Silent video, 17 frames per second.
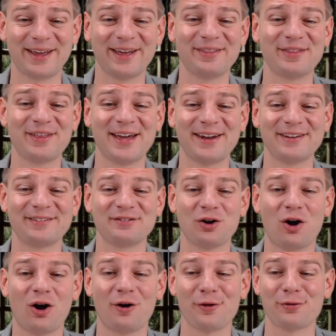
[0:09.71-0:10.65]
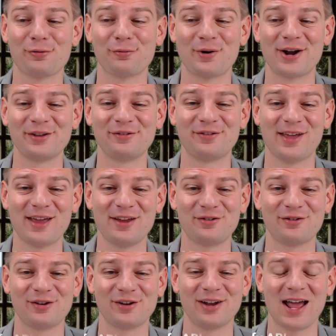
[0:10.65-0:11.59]
and that is
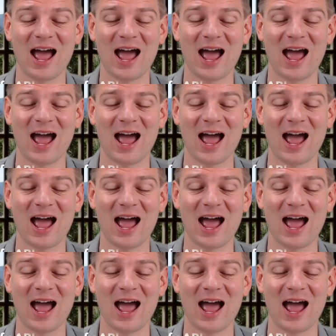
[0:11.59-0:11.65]
authorization.